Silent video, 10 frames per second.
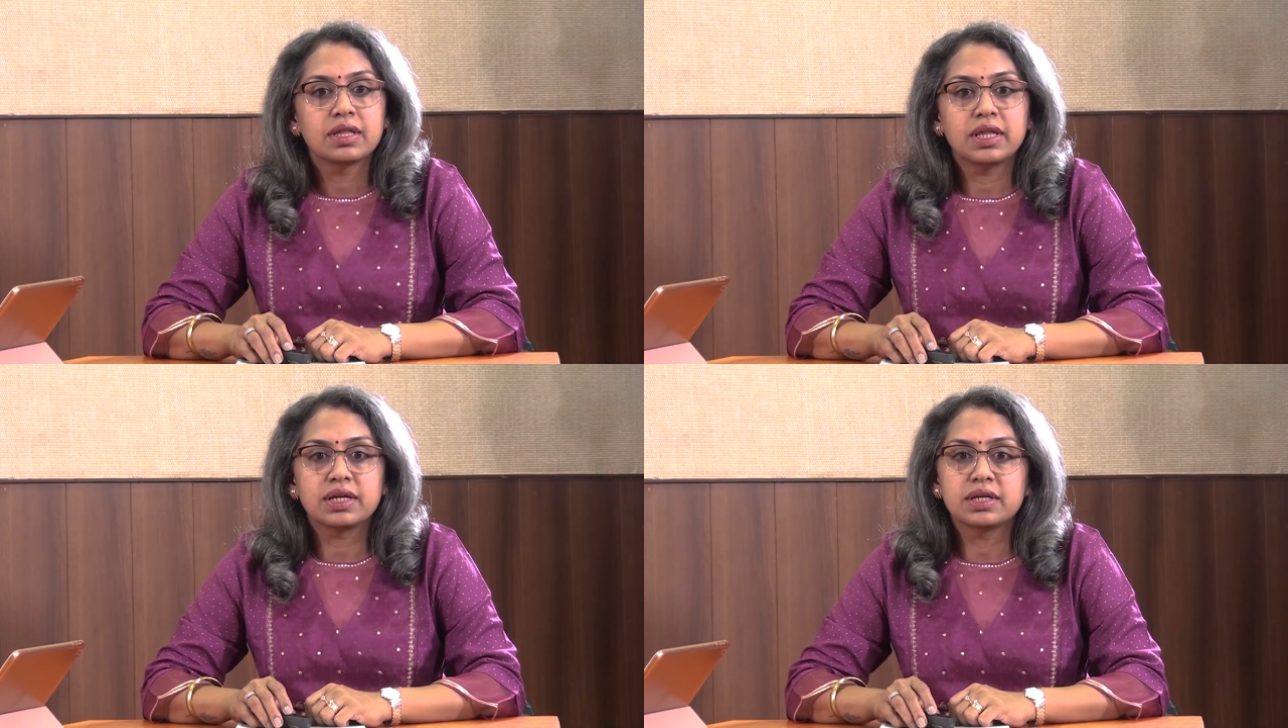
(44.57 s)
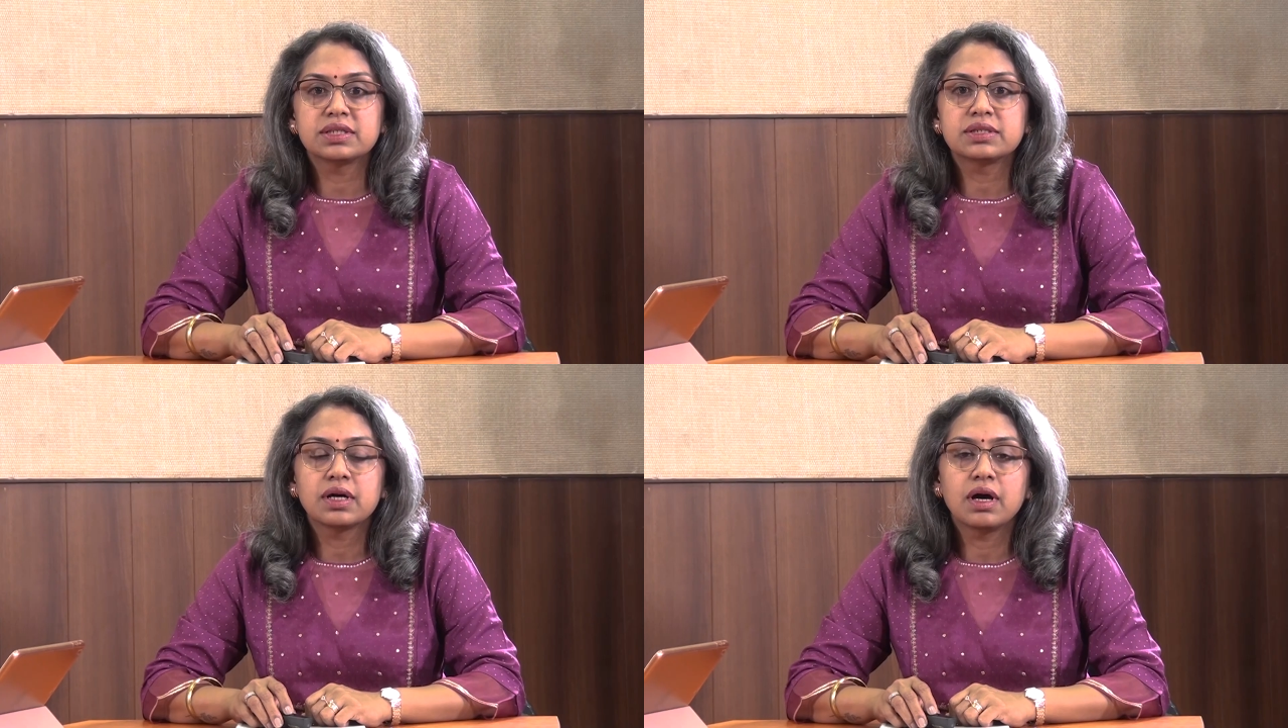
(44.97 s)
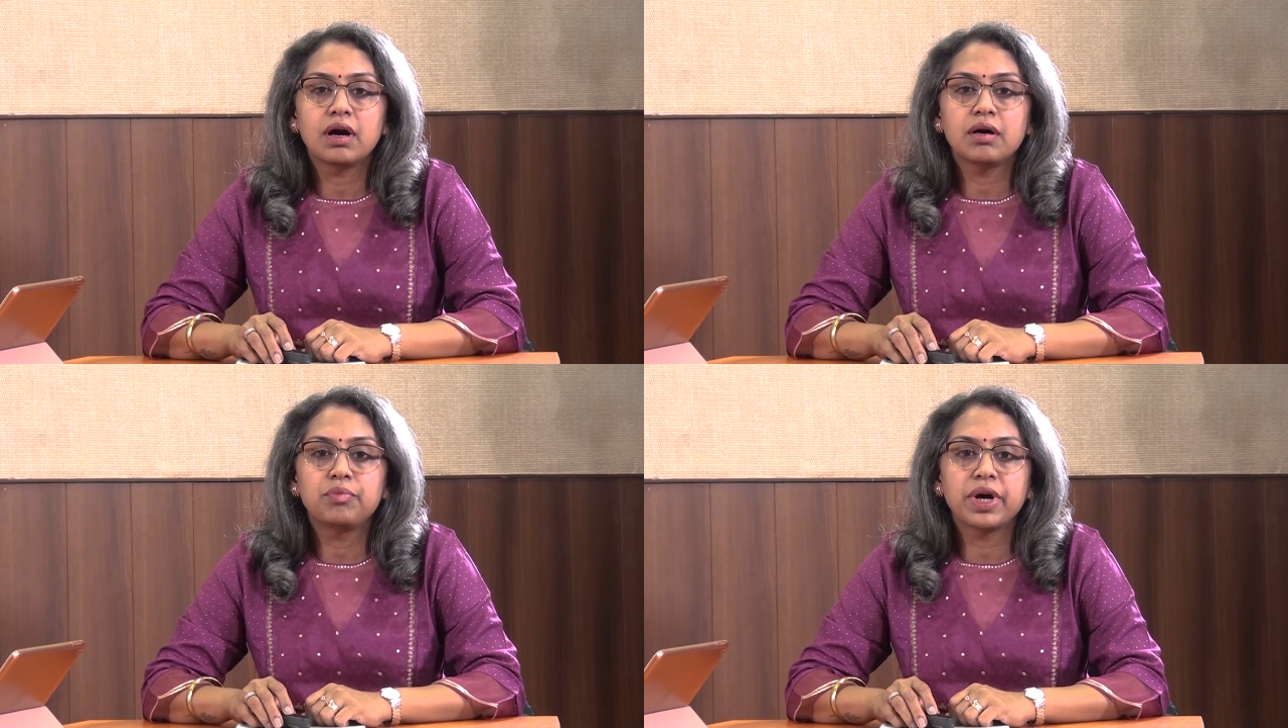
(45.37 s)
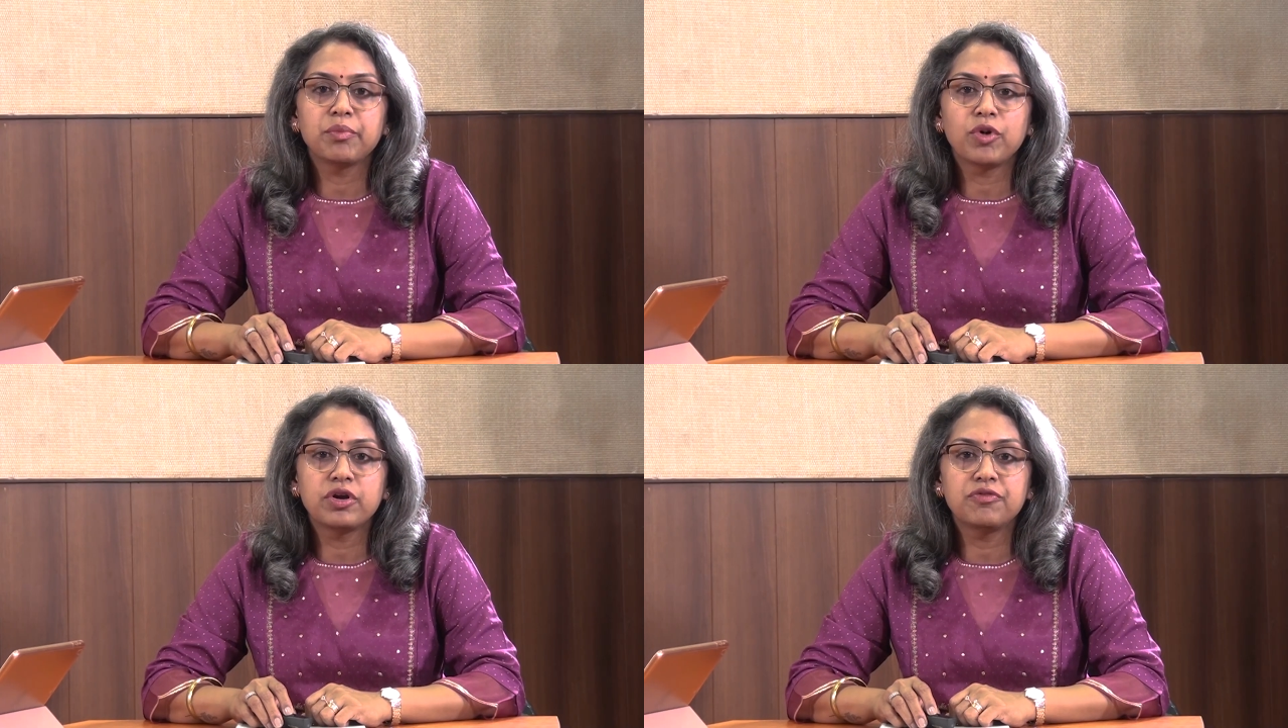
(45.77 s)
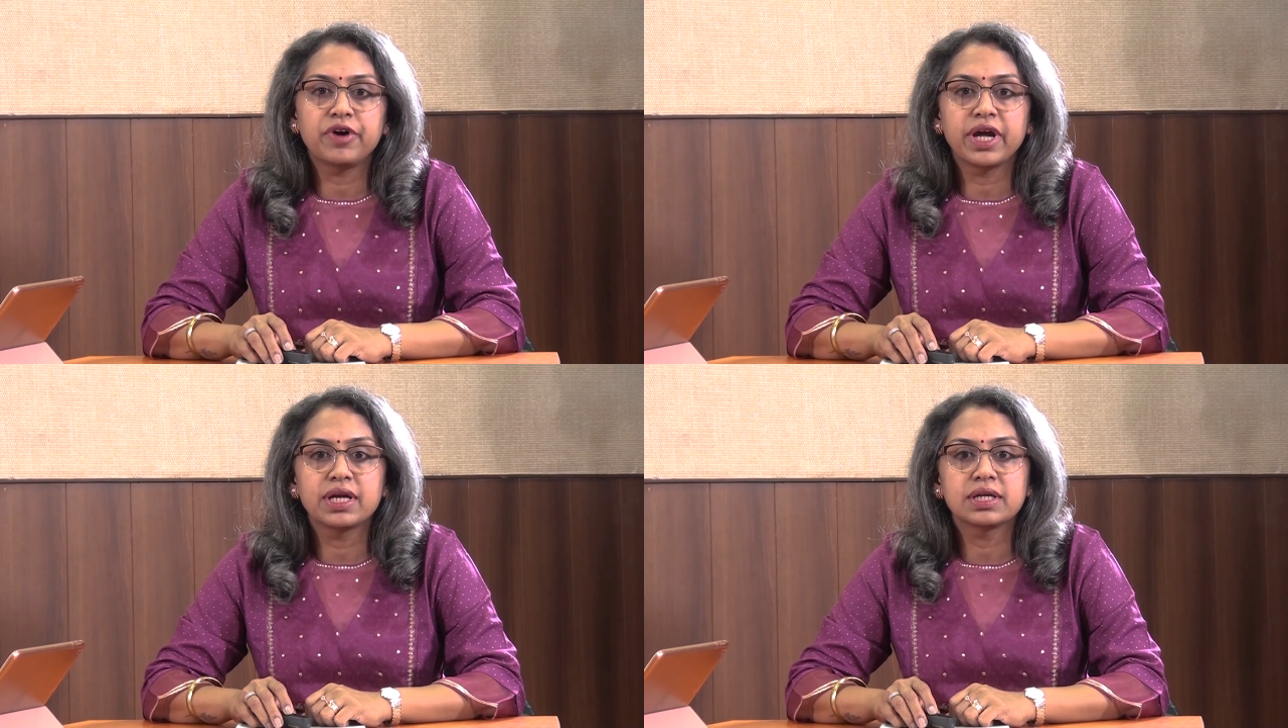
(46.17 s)
That is, by
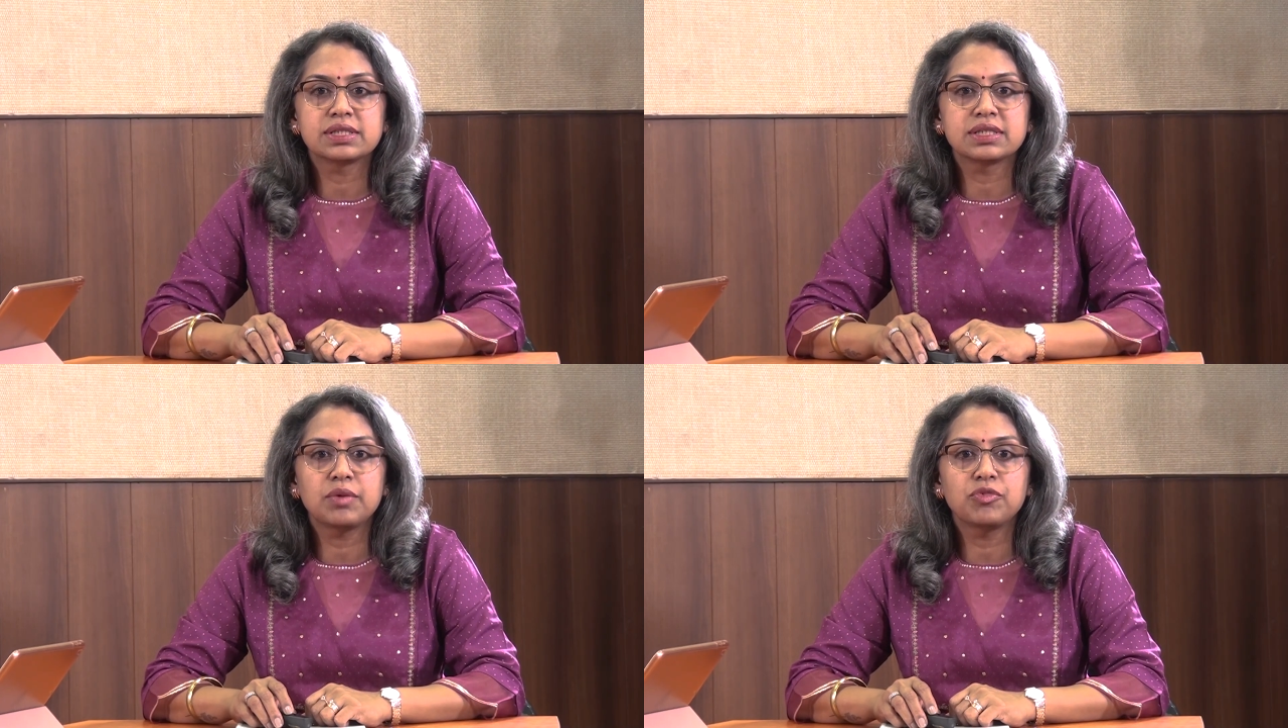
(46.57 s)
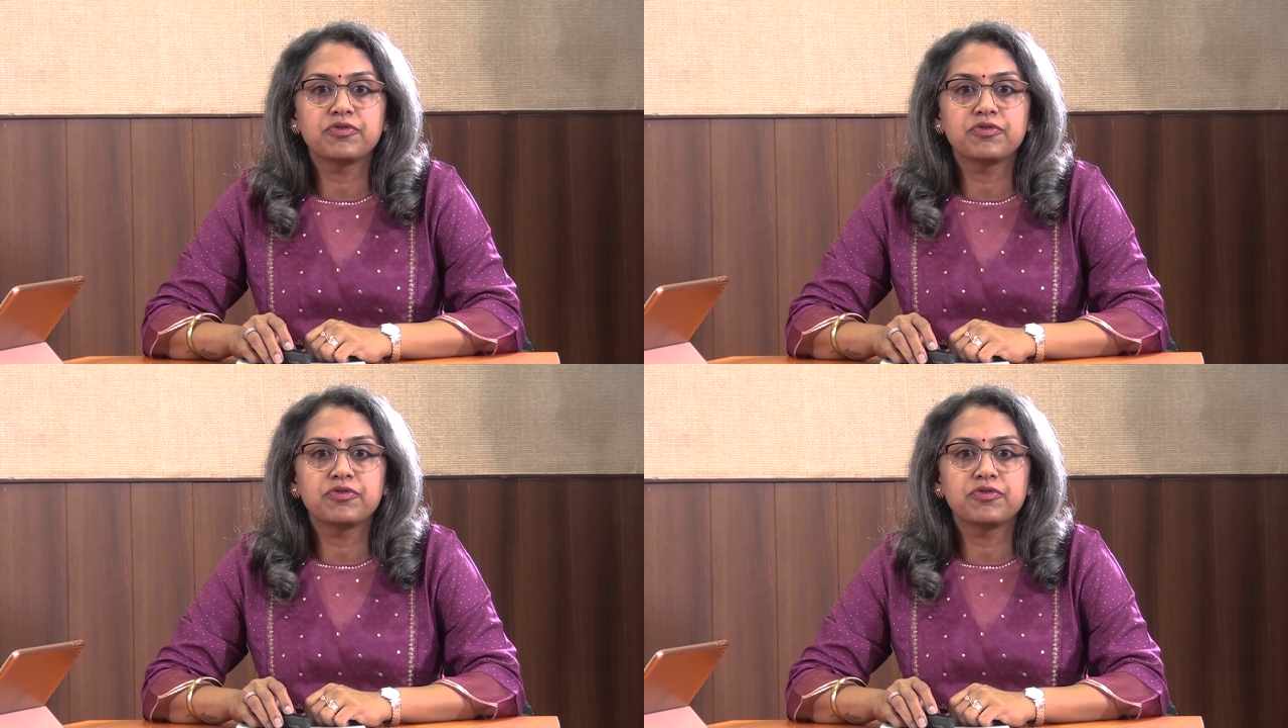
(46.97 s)
modifying some